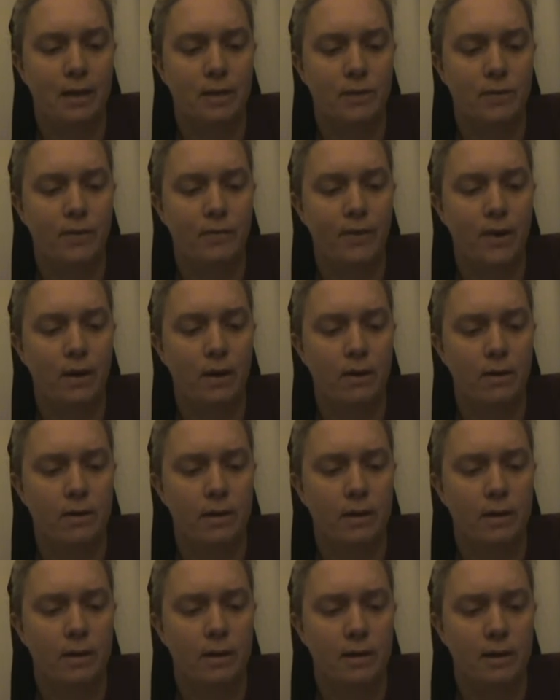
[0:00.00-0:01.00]
is
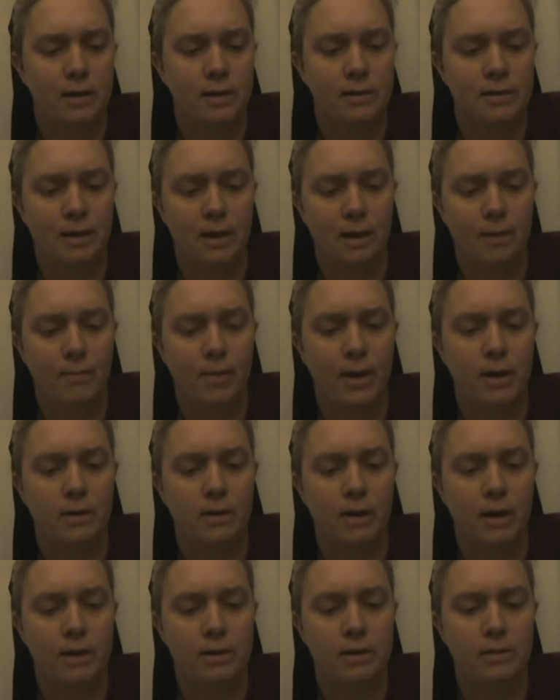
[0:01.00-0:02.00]
revealed. 2
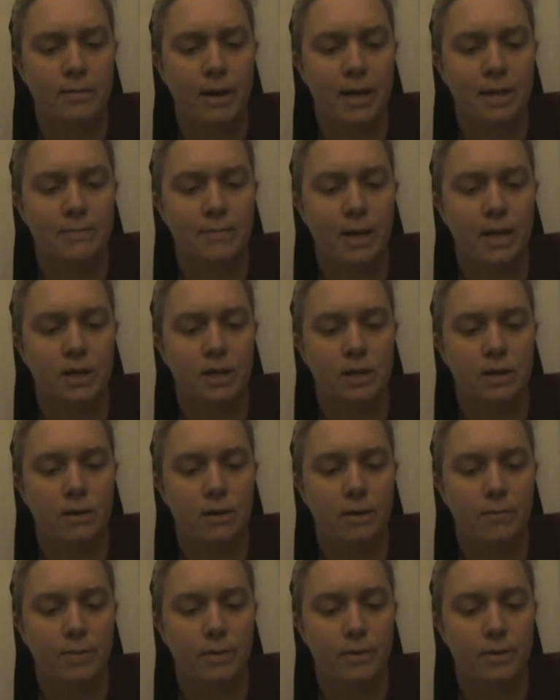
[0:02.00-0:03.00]
Peter also makes mention
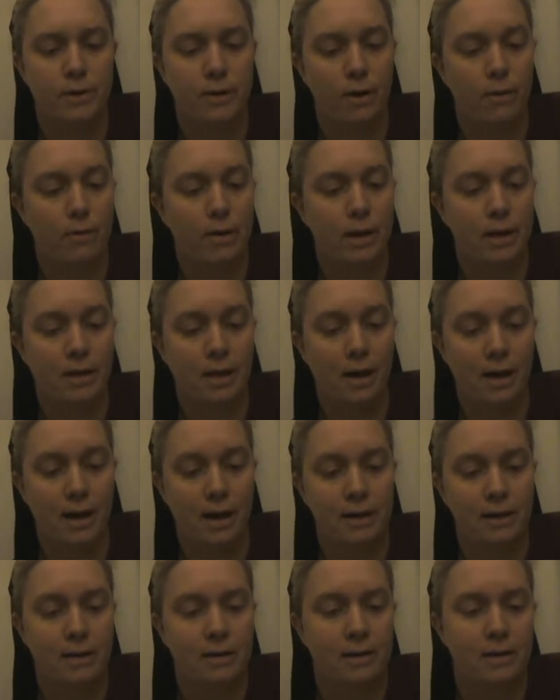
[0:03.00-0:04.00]
of both Noah and
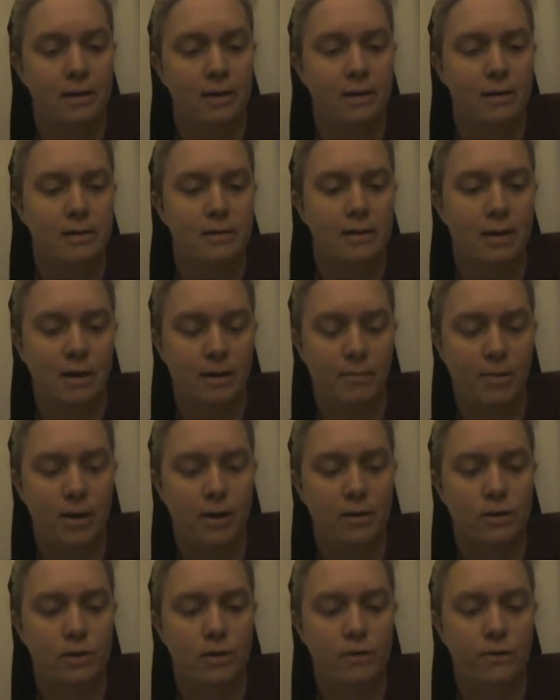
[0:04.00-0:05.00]
Lot. 2
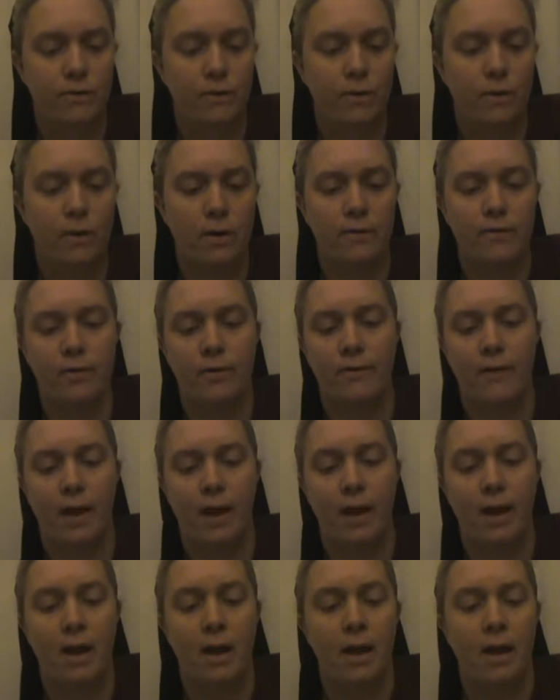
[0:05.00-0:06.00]
Peter 2:4, for
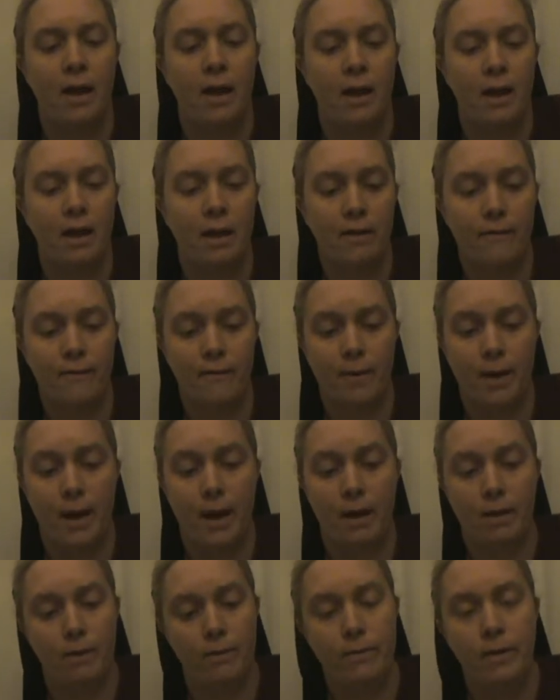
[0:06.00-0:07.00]
if
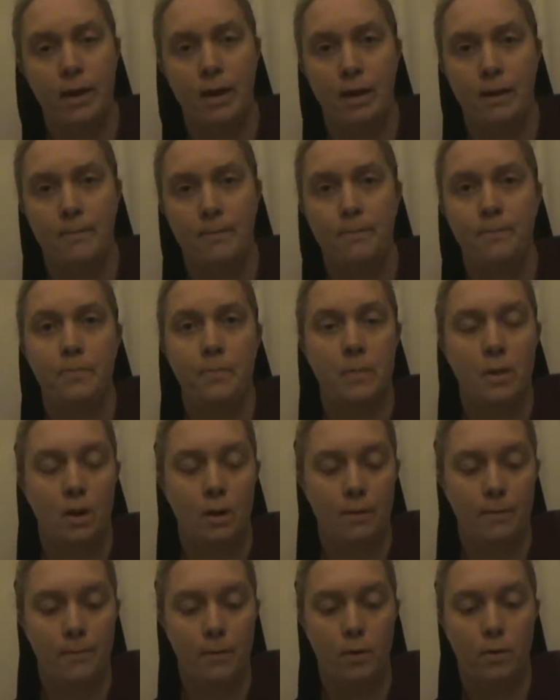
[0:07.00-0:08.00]
Elohim,
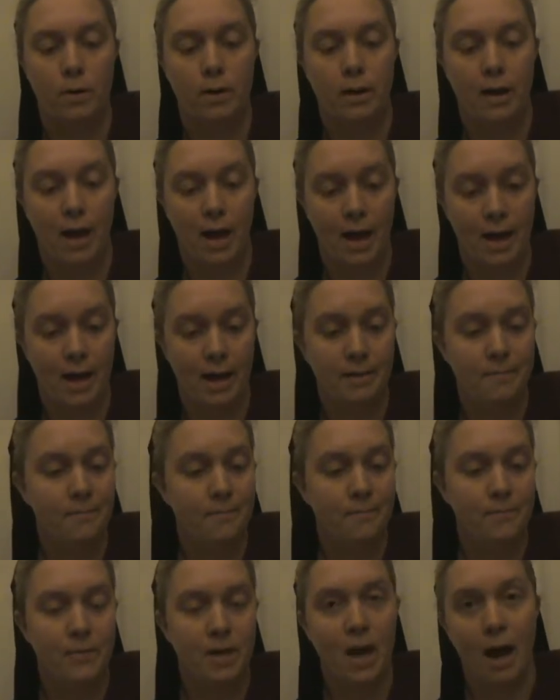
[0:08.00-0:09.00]
or
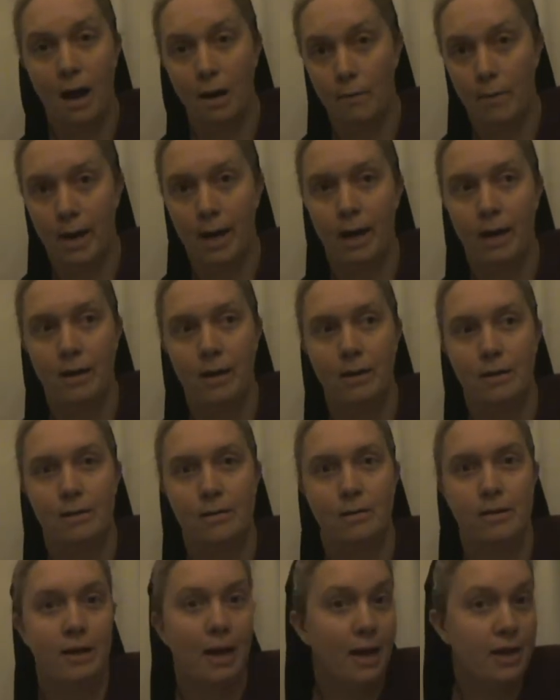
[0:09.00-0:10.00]
God, Yahweh,
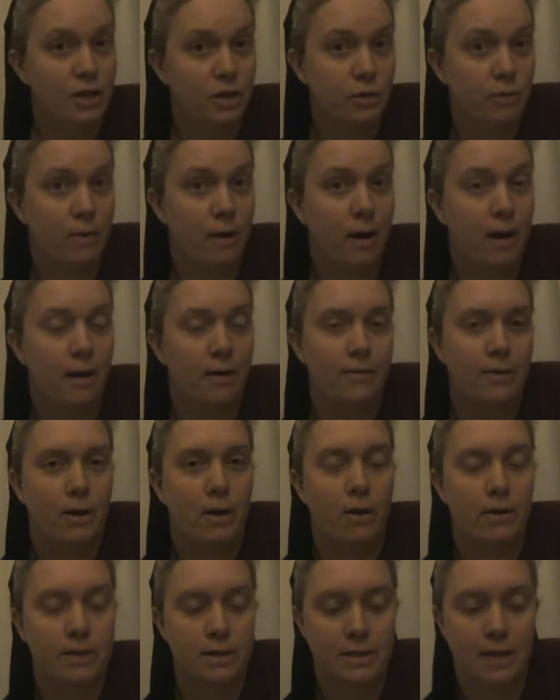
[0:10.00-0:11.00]
Yeshua,
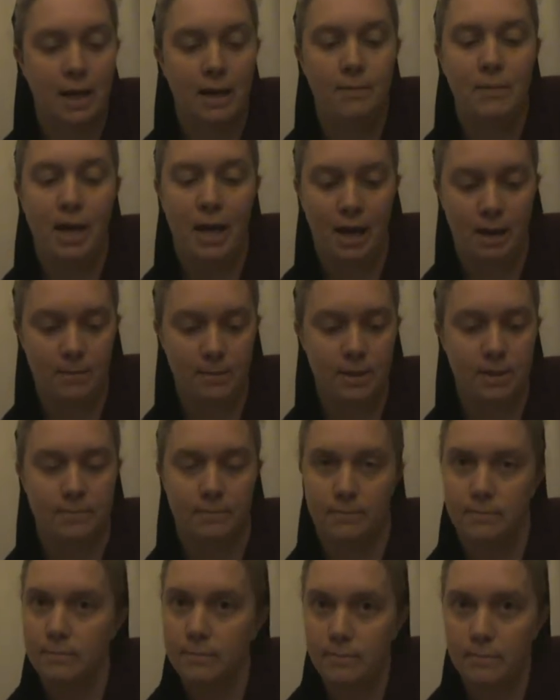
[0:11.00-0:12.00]
they're all the same names.
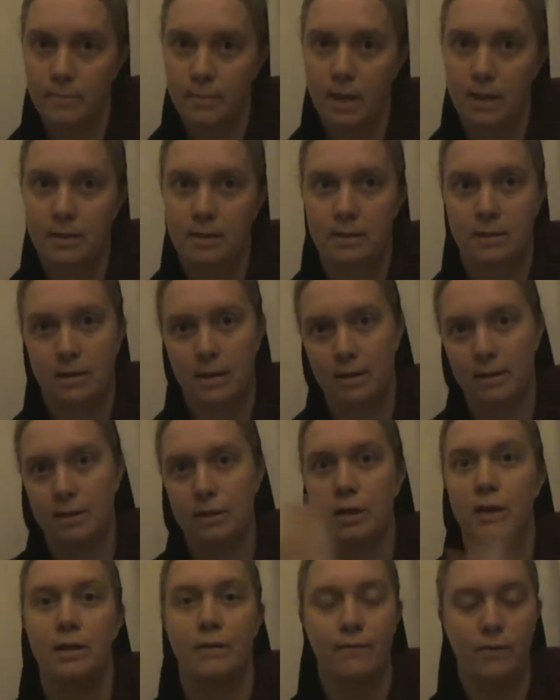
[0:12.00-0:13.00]
It's
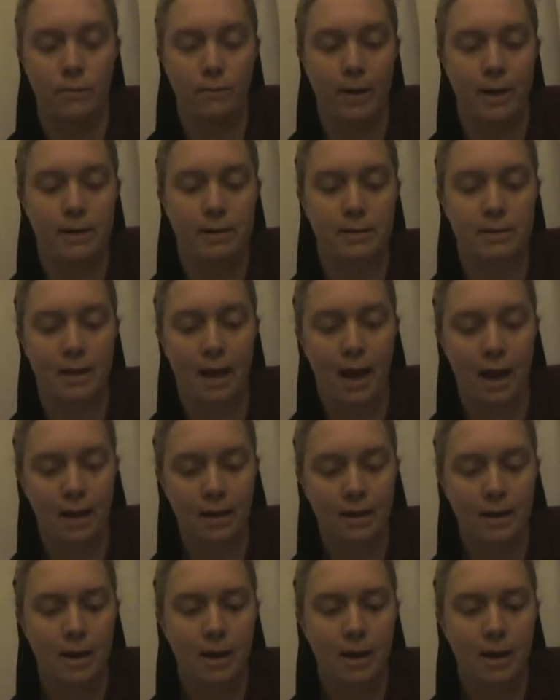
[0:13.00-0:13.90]
just a different way to say it.